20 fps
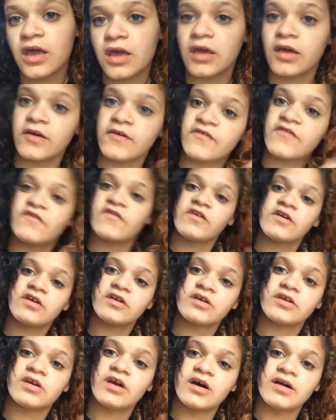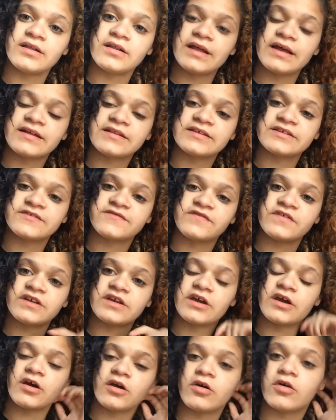if y'all like this
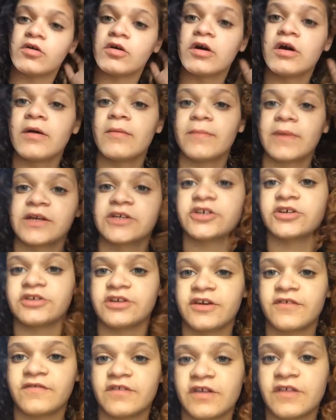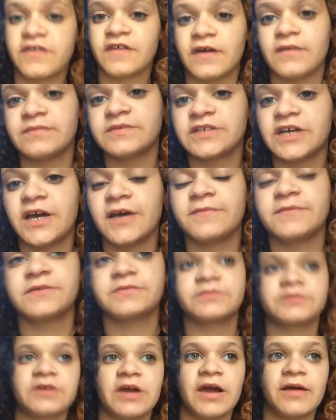video, make sure to give it a thumbs up,
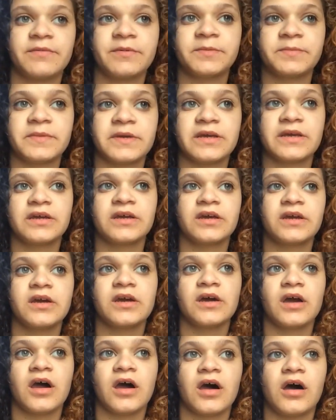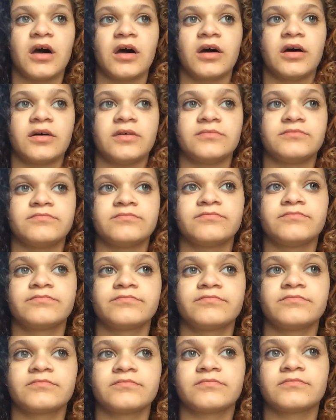subscribe to me. Um,
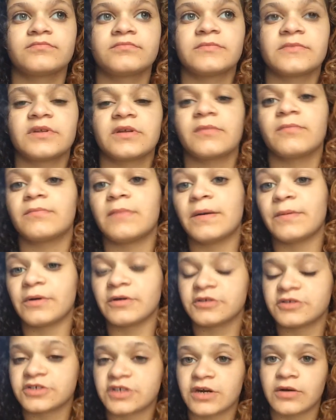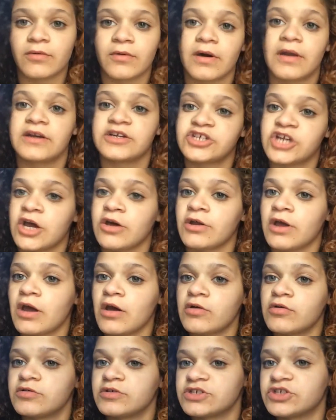my brother's going to want a shout
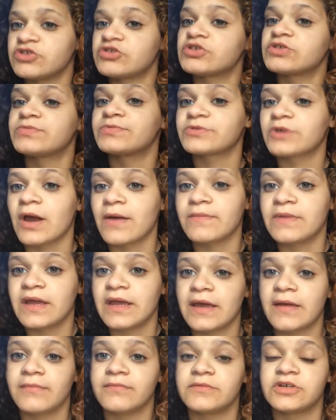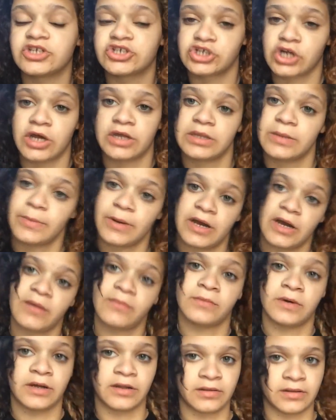out, so subscribe to him, Deshaun the
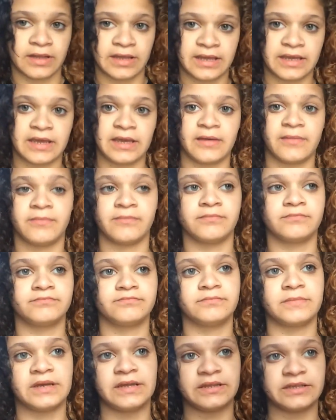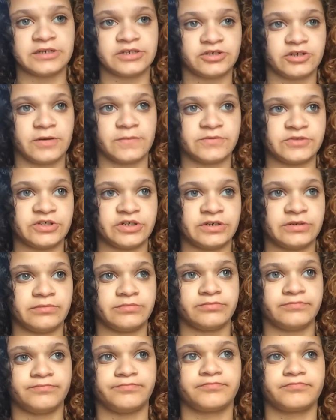Bomb. I'll link him in the description.
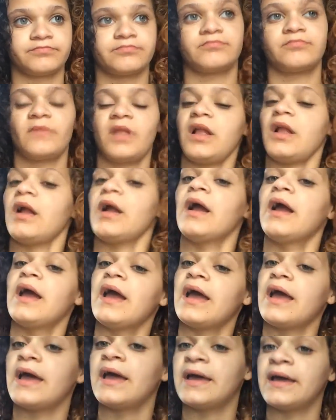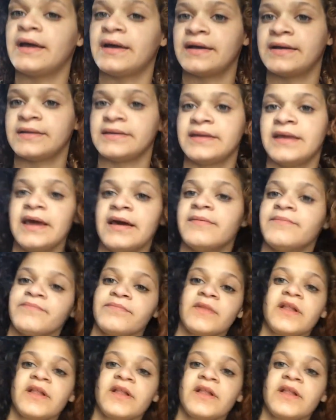And yeah.